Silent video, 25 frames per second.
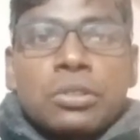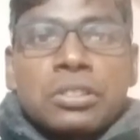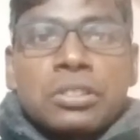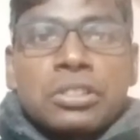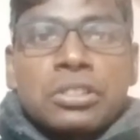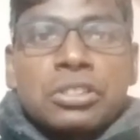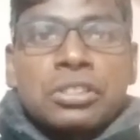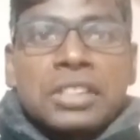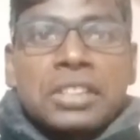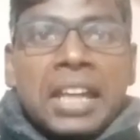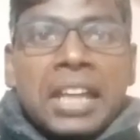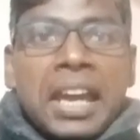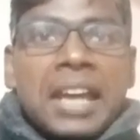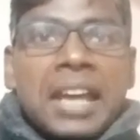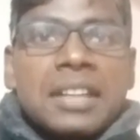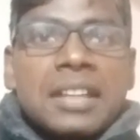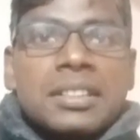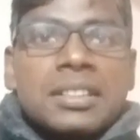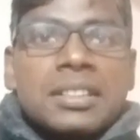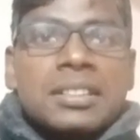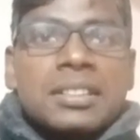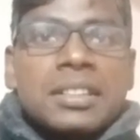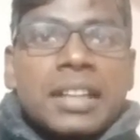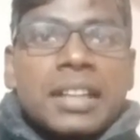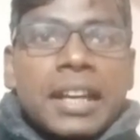
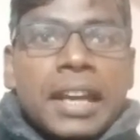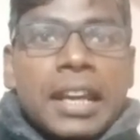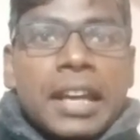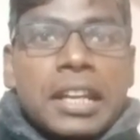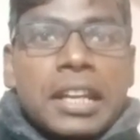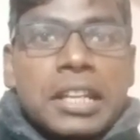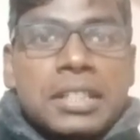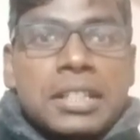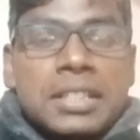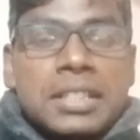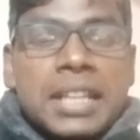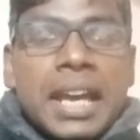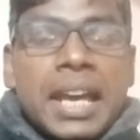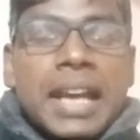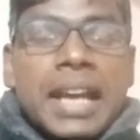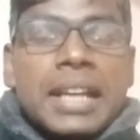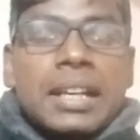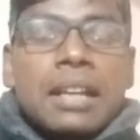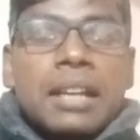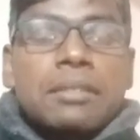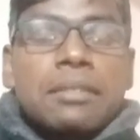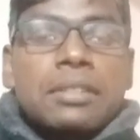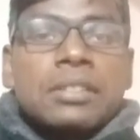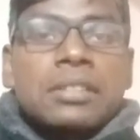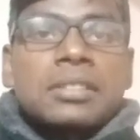understanding an entire
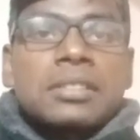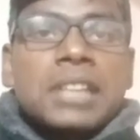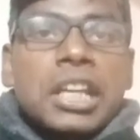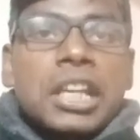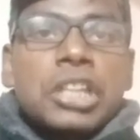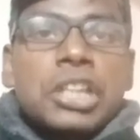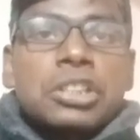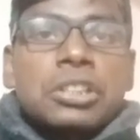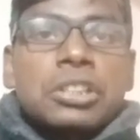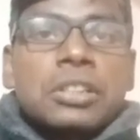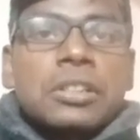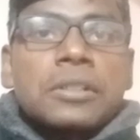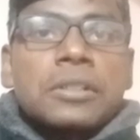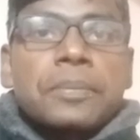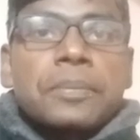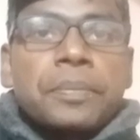conversation.